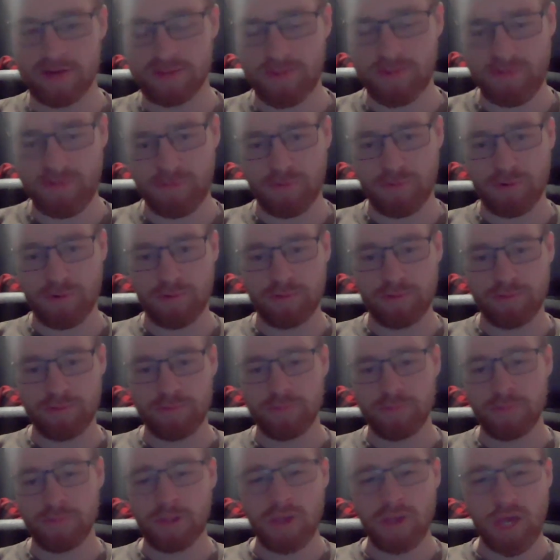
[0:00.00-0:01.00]
before?
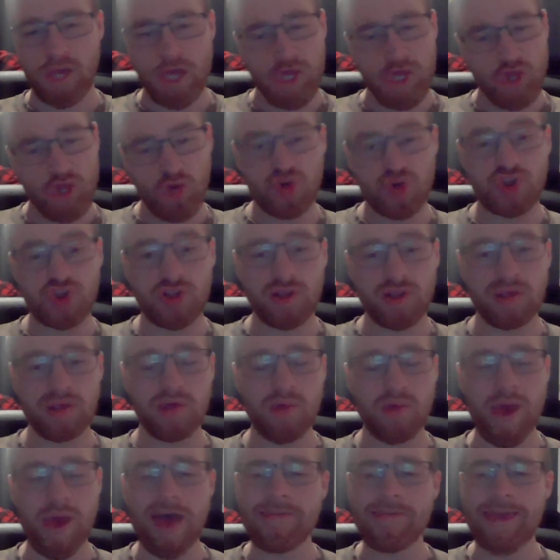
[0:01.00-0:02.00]
Usually
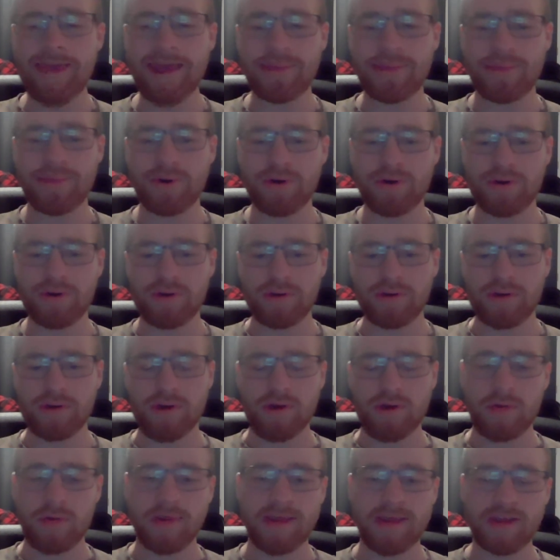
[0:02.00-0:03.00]
you have that book
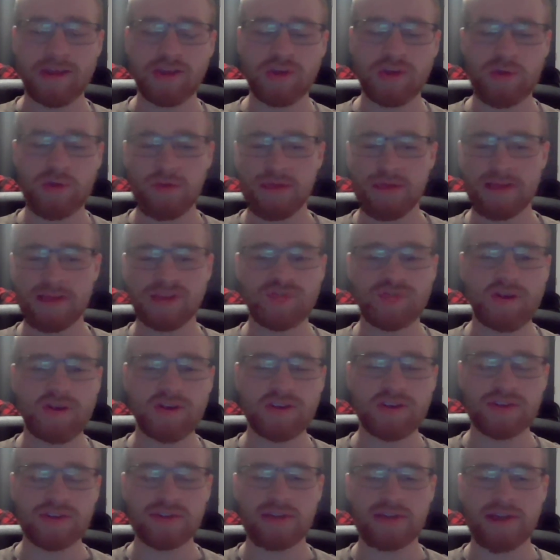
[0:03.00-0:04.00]
where they show you the
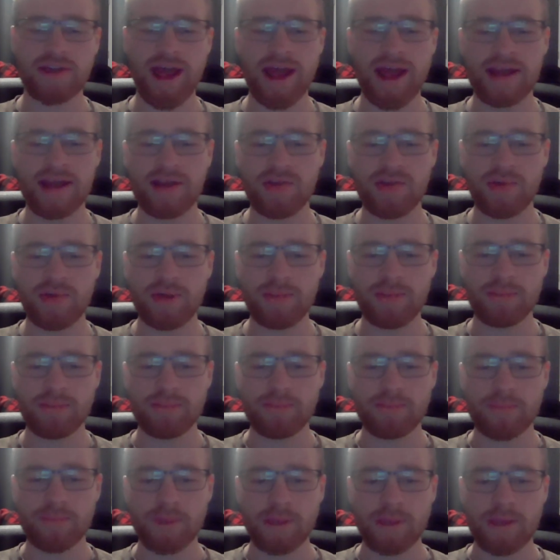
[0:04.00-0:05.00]
instructions on how to do it.
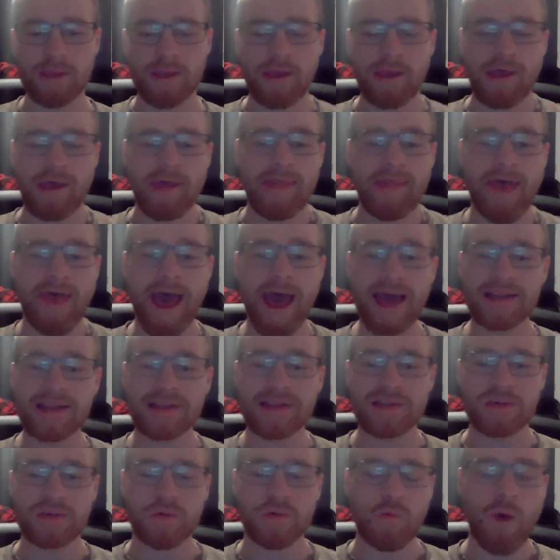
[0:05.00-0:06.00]

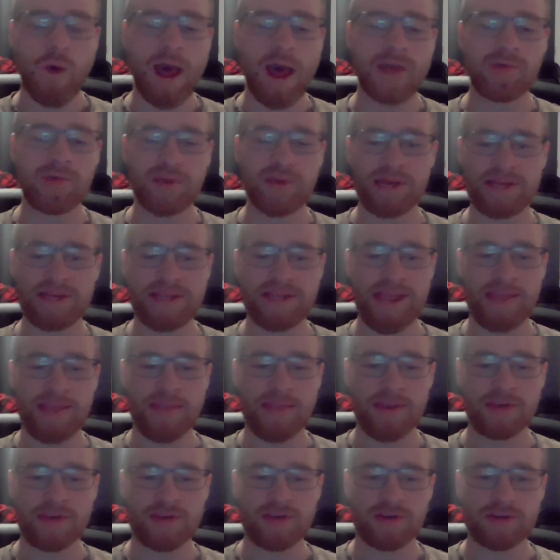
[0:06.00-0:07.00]
That's why you need to take
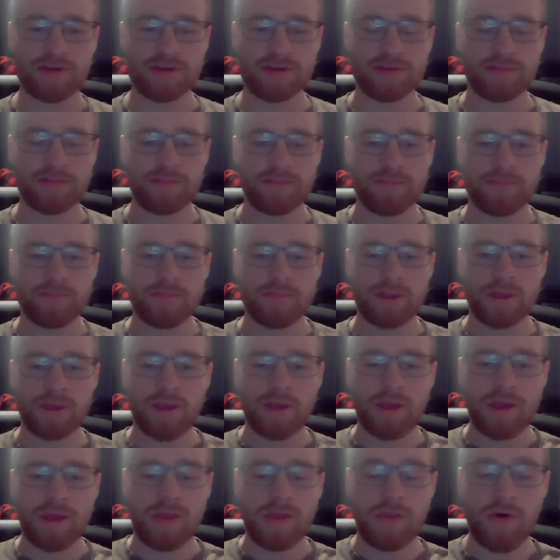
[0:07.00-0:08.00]
pictures.
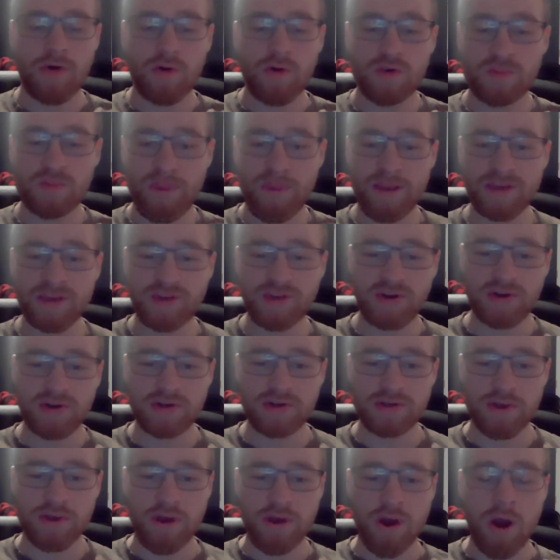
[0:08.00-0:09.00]
Those
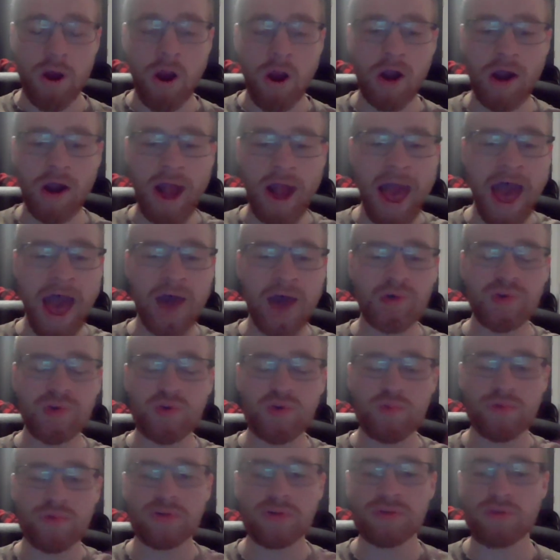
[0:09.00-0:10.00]
pictures are how you
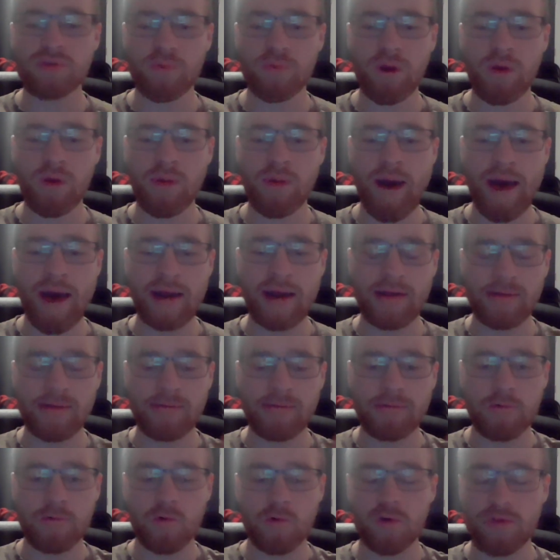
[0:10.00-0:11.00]
built the robot
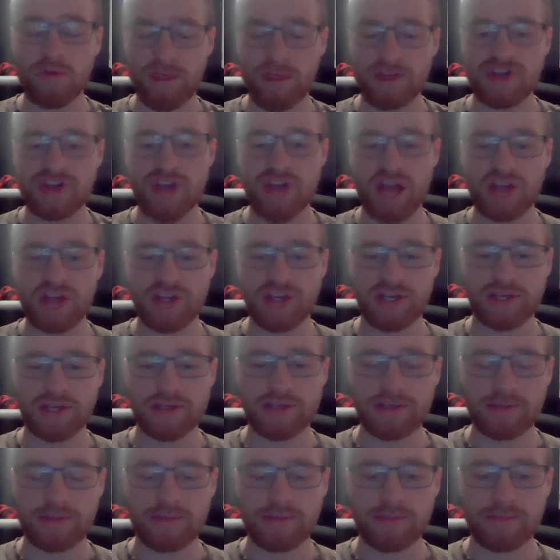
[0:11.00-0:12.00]
for the
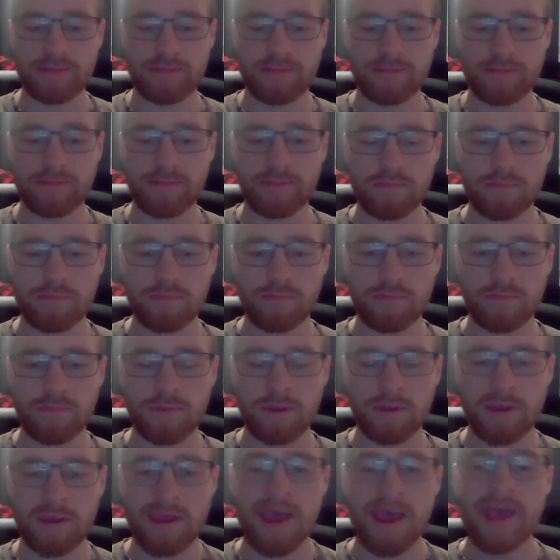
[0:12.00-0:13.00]
judges.
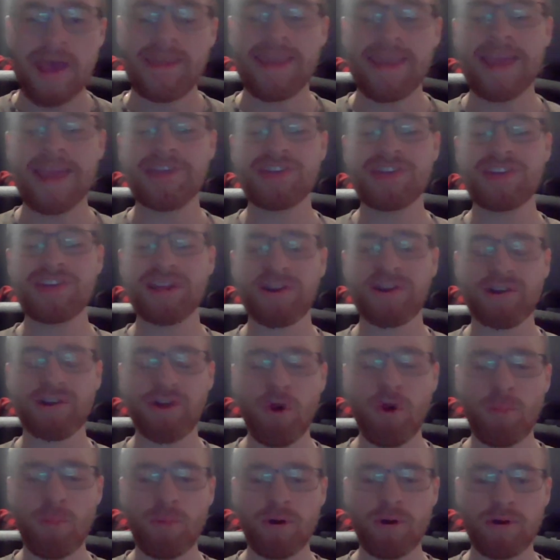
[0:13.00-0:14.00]
The engineering
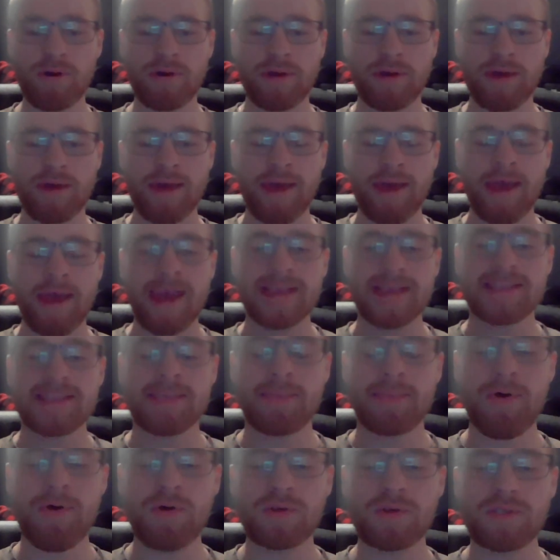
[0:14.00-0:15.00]
notebook is
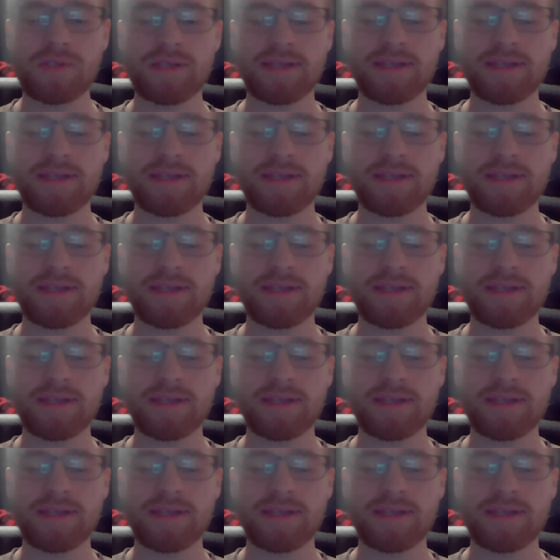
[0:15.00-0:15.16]
supposed to